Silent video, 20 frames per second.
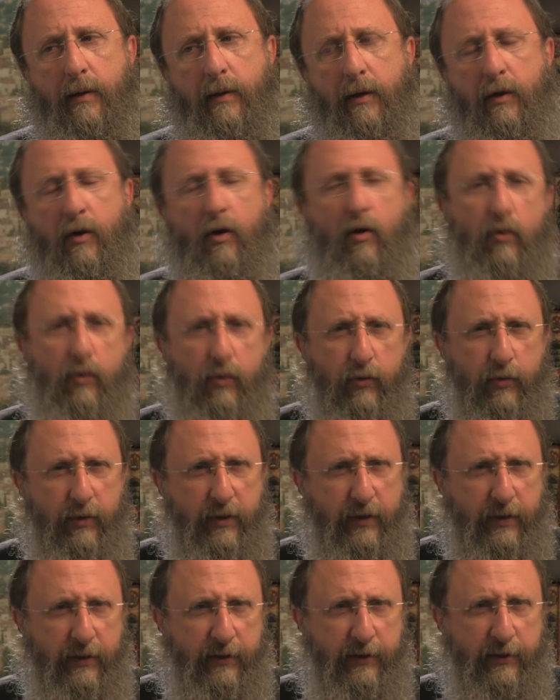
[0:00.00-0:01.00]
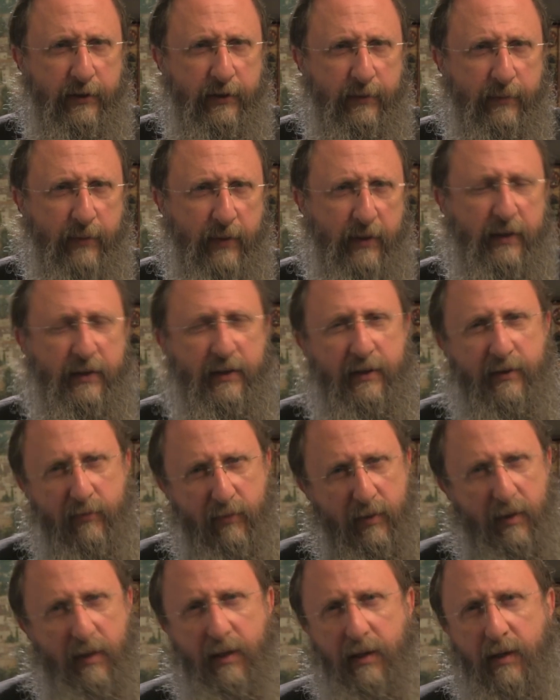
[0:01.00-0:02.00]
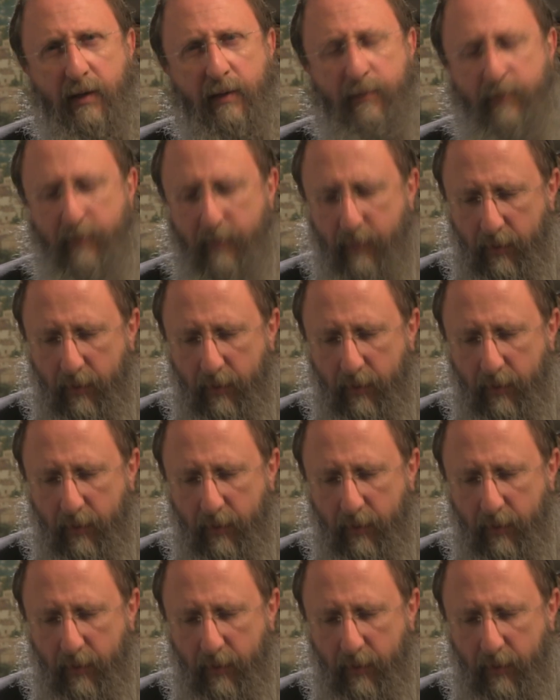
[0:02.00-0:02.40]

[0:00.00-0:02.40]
You know who knew this? And this is really